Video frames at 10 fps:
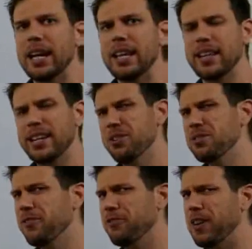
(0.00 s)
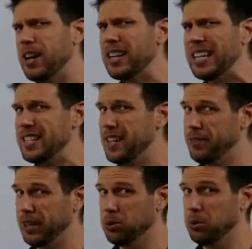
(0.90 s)
Then here's a very
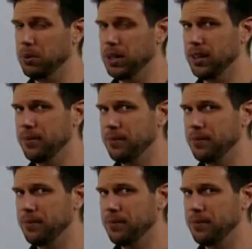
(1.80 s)
difficult one.